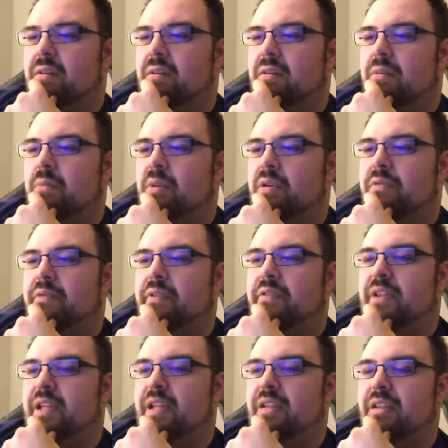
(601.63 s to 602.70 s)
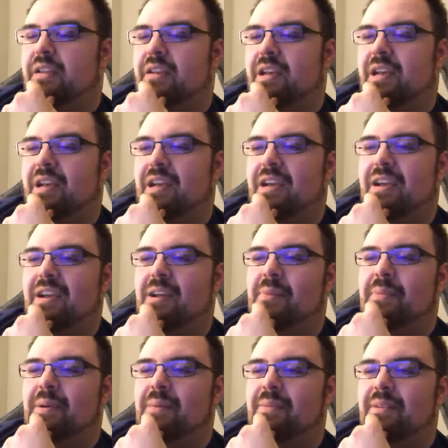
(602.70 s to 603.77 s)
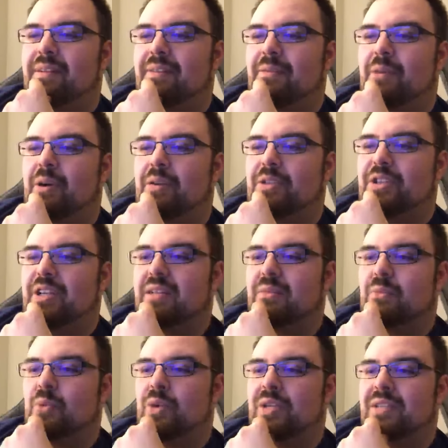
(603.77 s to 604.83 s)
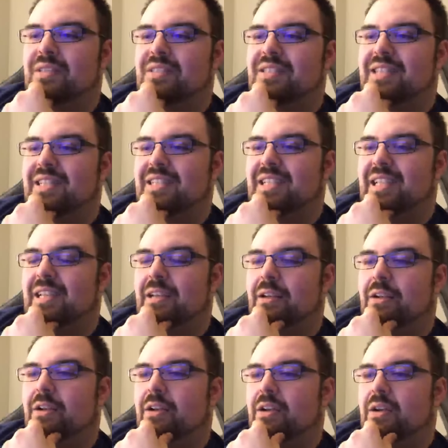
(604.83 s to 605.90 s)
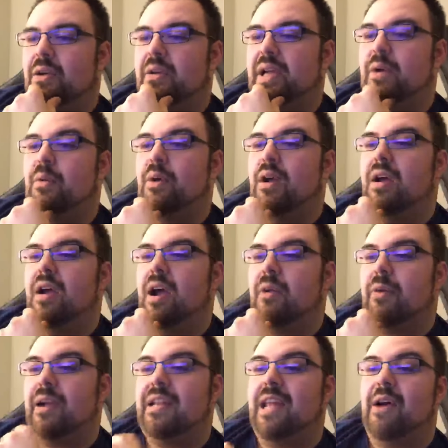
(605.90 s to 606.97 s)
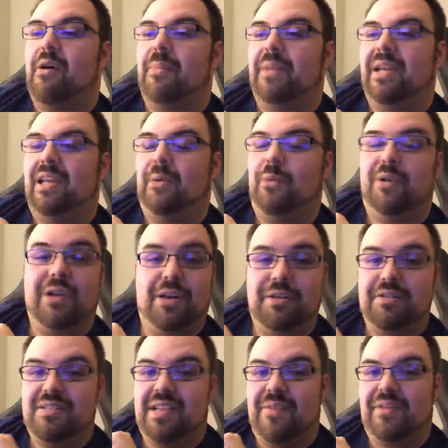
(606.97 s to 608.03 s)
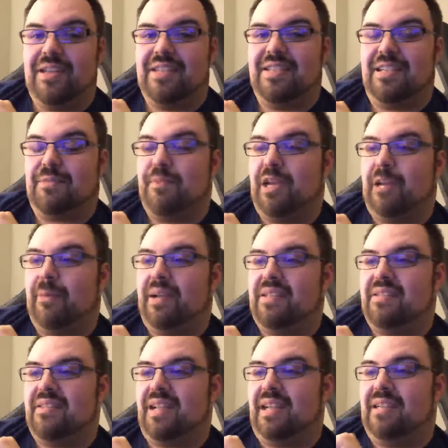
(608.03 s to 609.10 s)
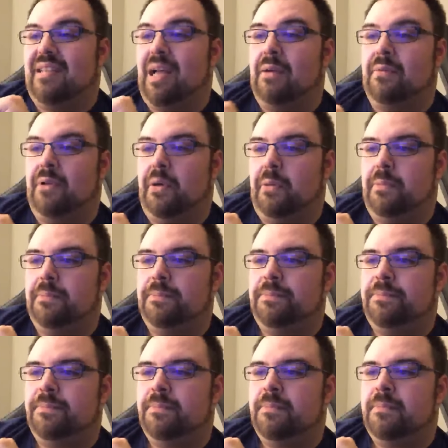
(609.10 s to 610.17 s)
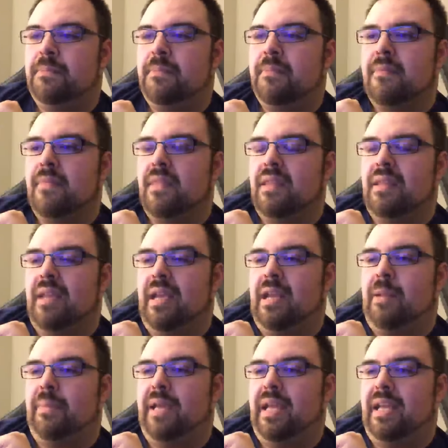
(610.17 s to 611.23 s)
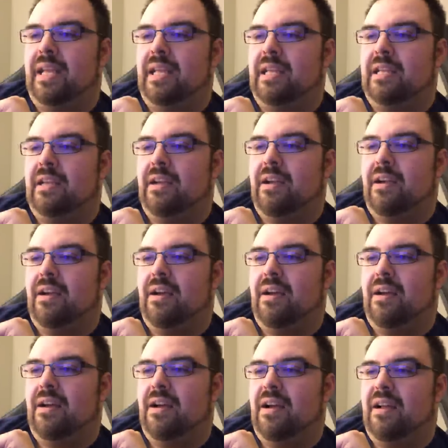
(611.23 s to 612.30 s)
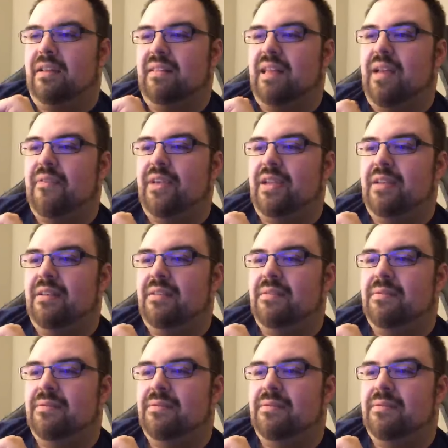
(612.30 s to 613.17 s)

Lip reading: 150. I'm really, whoa, shit, 160. Okay, right now I'm getting 176 megabytes a second download, and I'm getting 11